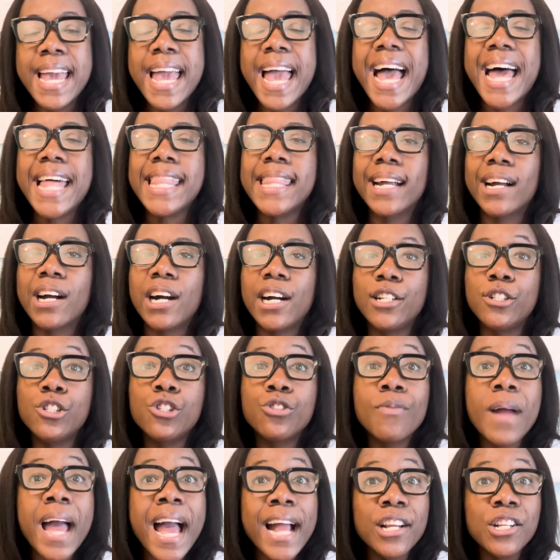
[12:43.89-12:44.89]
and the
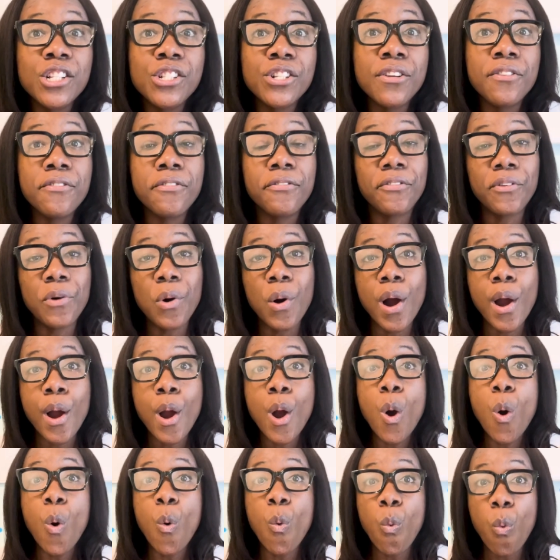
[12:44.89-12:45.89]
contraction
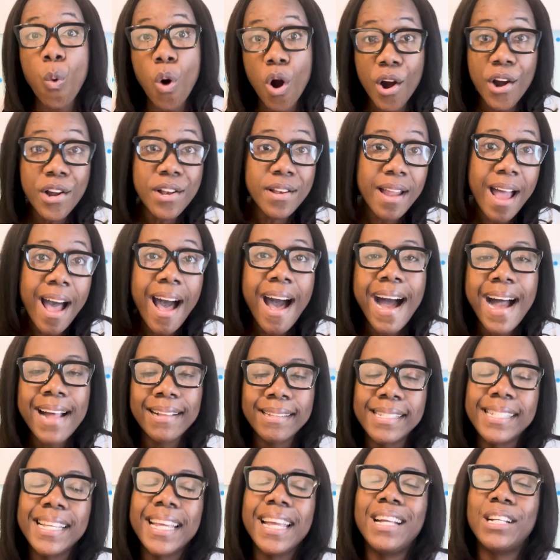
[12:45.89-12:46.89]
for were
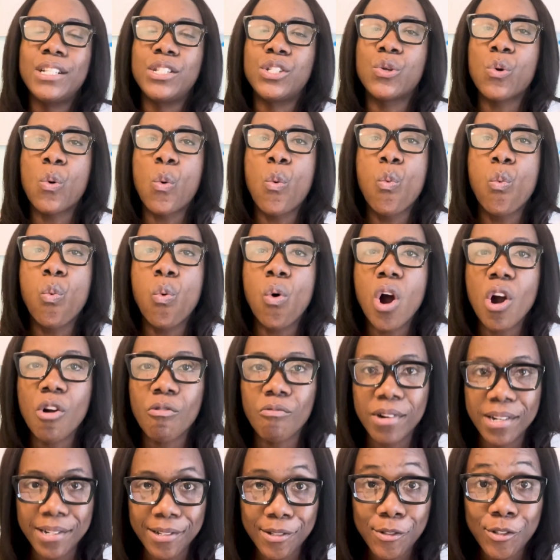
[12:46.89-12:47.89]
not is
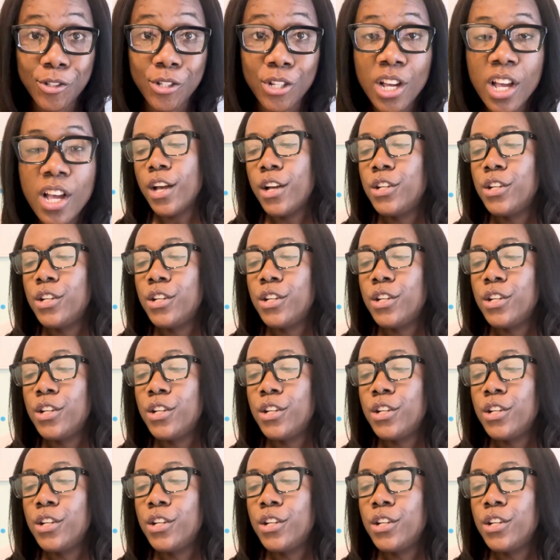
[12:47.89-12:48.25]
weren't.